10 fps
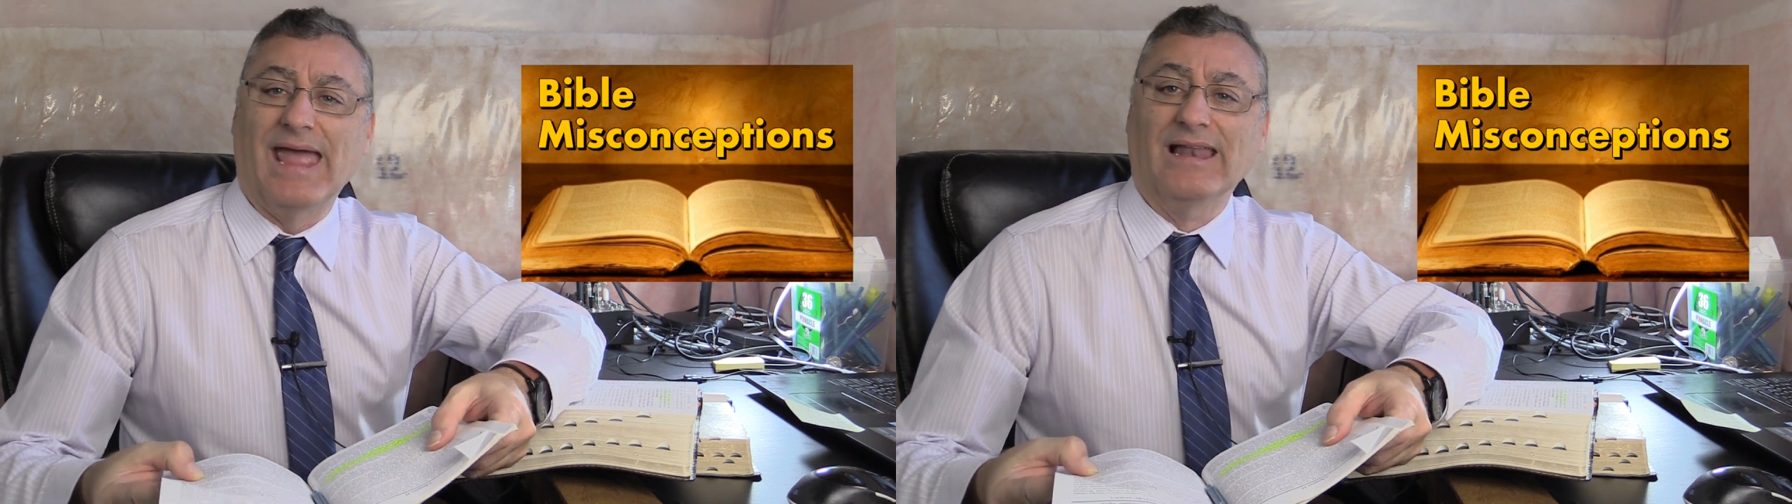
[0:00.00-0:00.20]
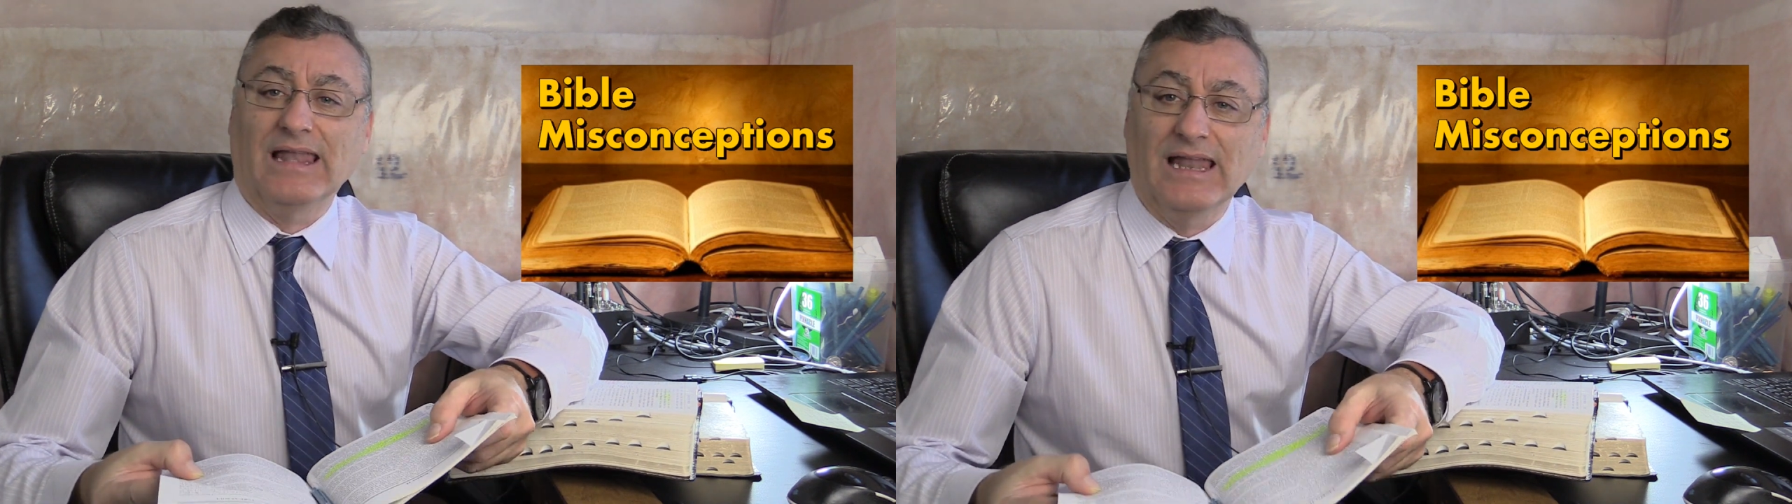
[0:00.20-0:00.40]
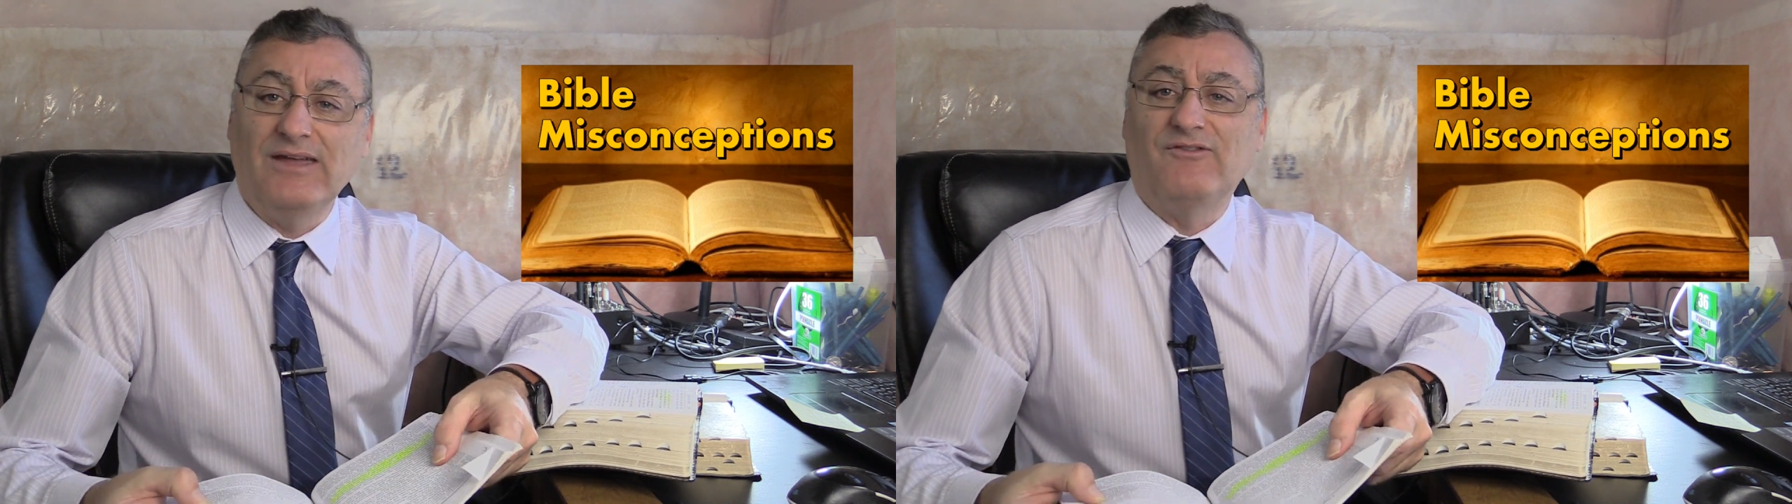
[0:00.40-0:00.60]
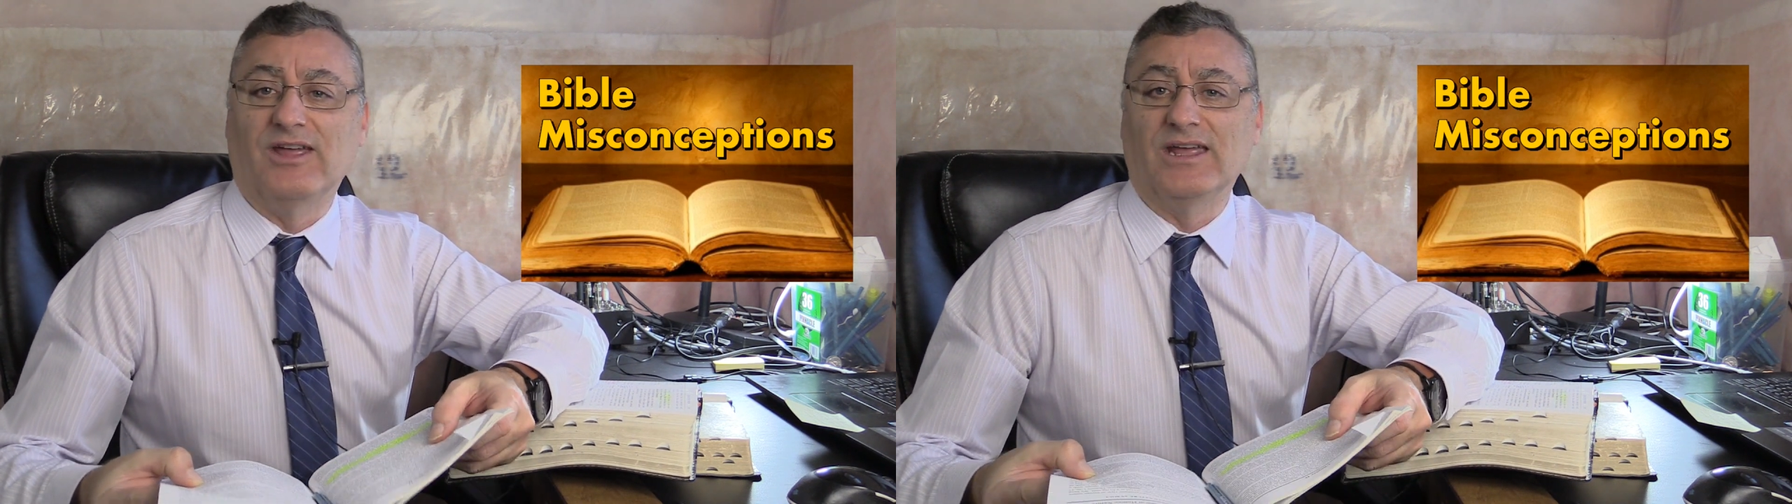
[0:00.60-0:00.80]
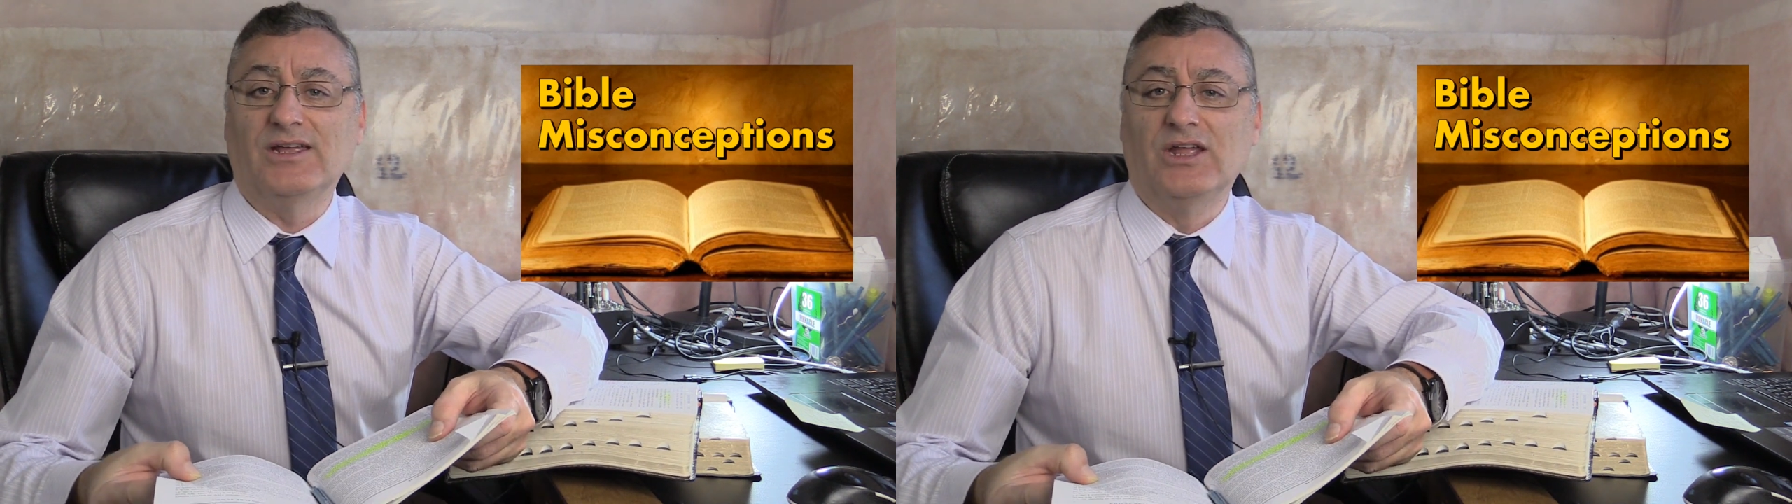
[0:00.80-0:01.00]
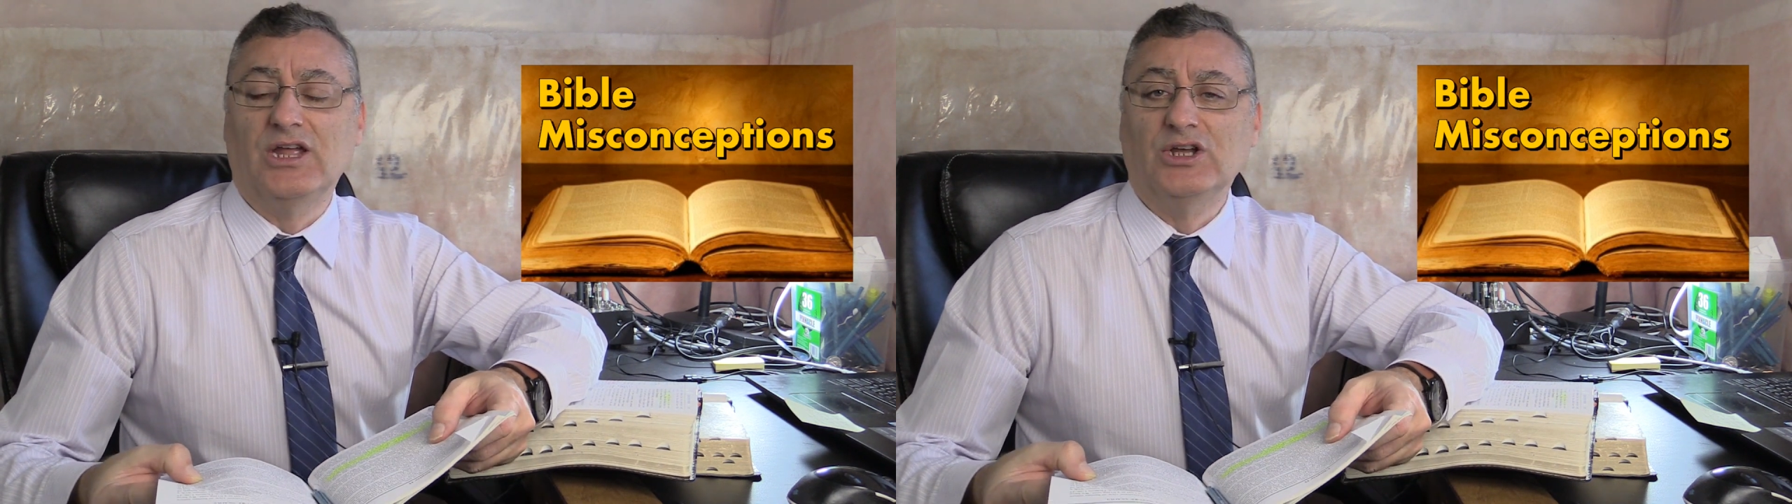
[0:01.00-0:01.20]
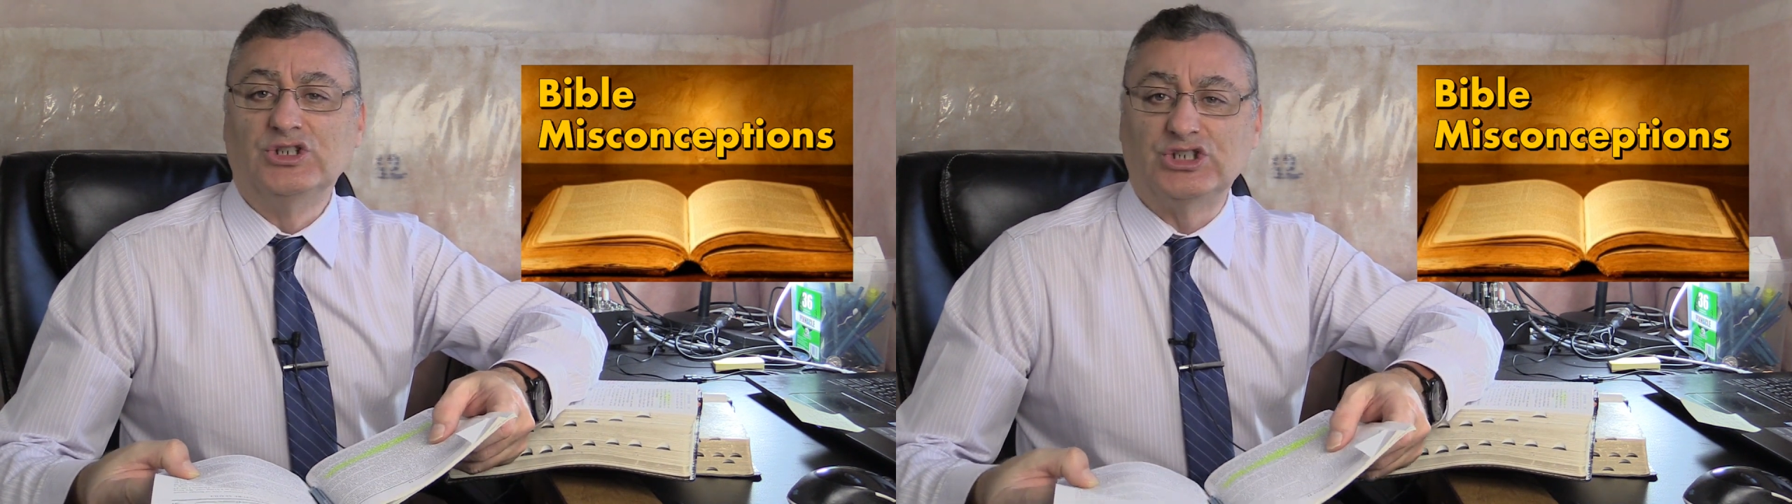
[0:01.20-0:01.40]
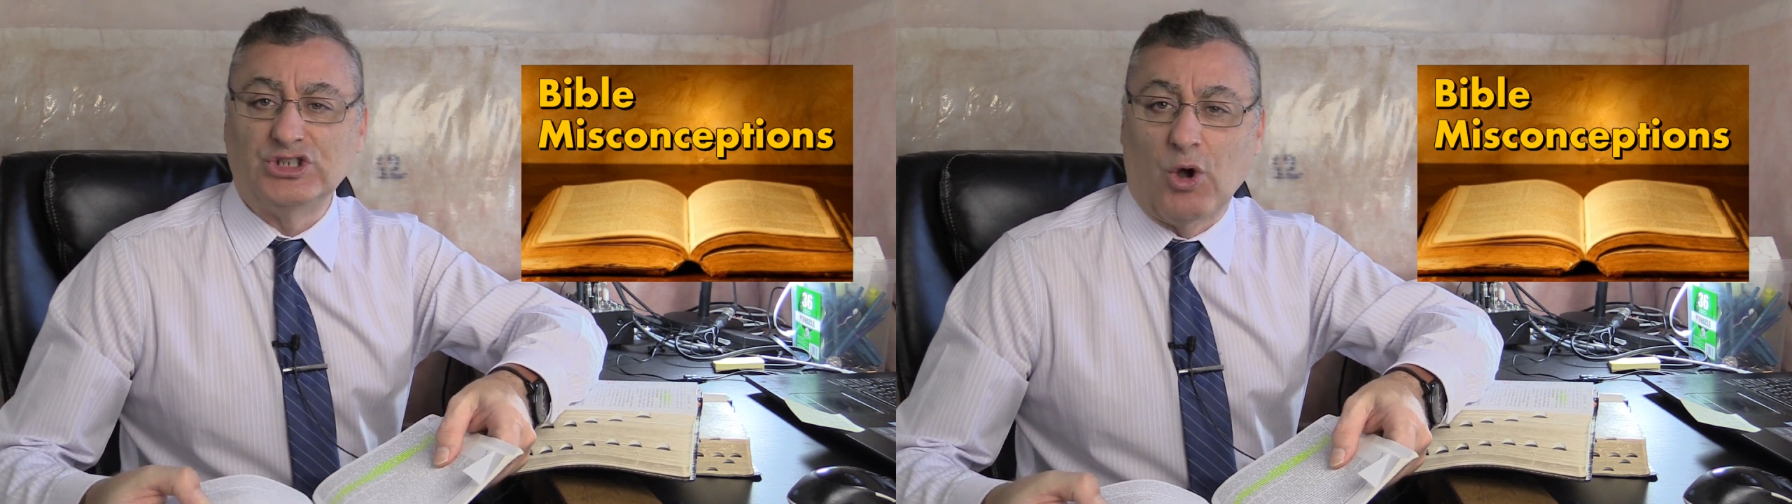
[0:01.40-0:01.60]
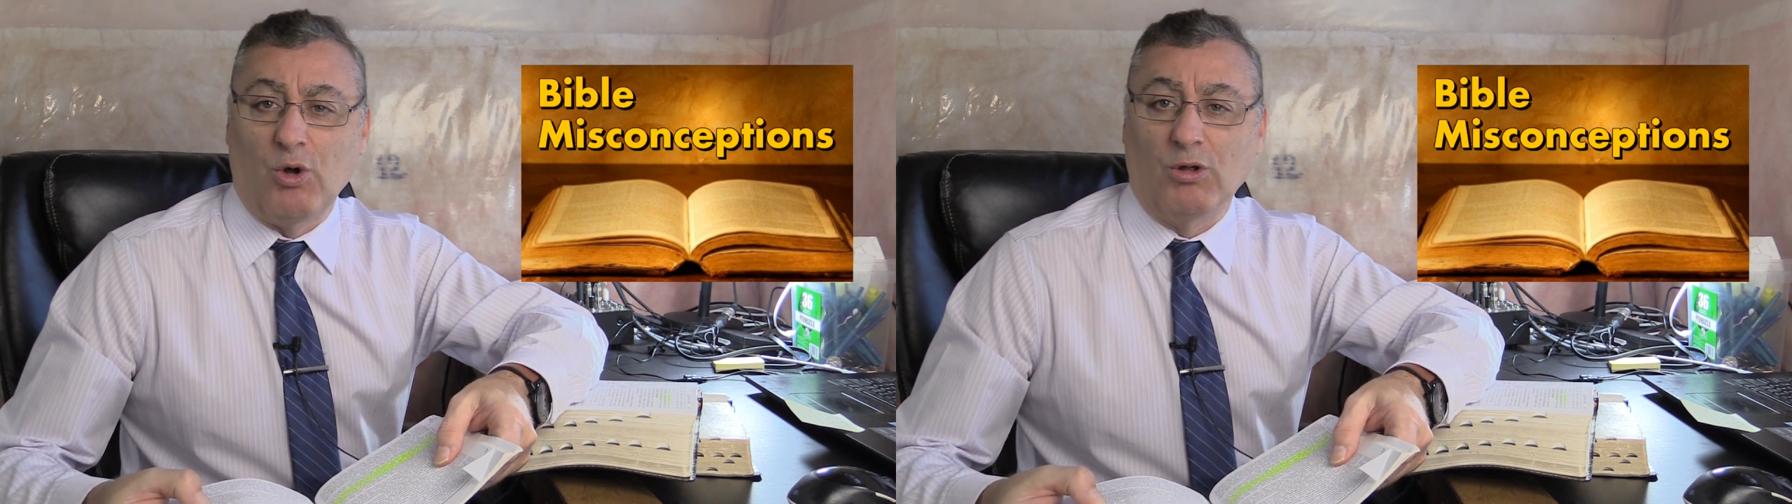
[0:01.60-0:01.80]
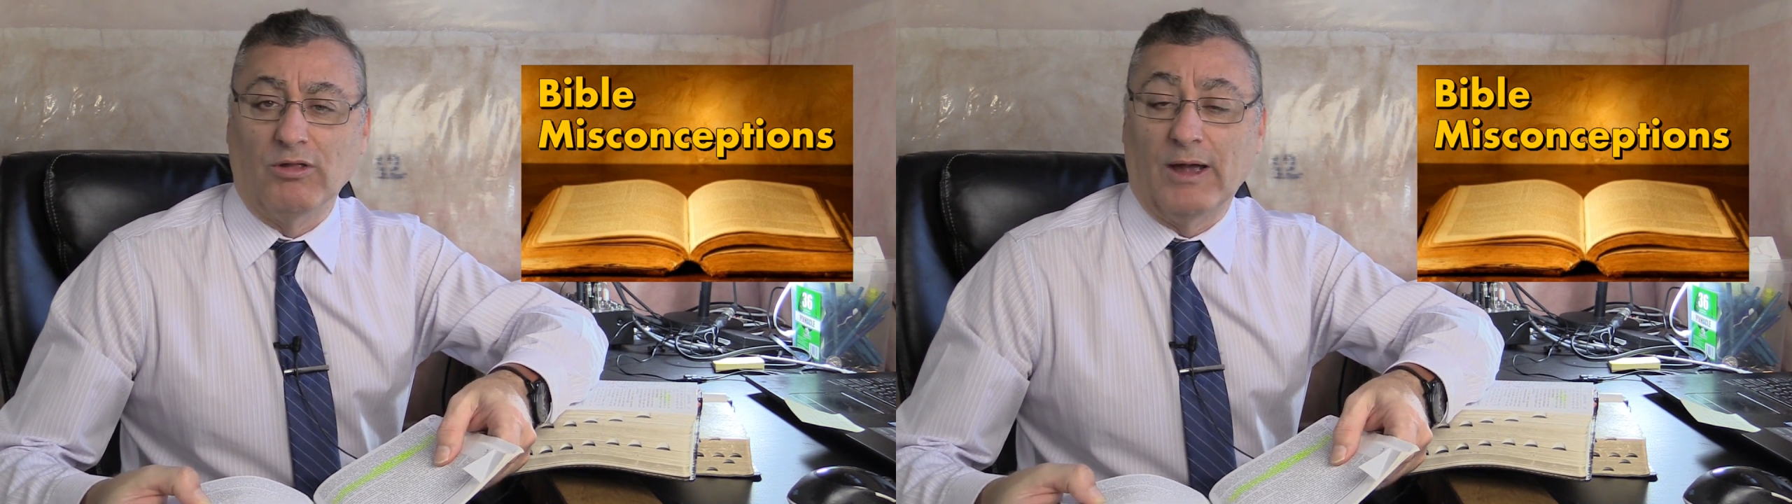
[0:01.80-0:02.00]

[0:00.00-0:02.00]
a living soul.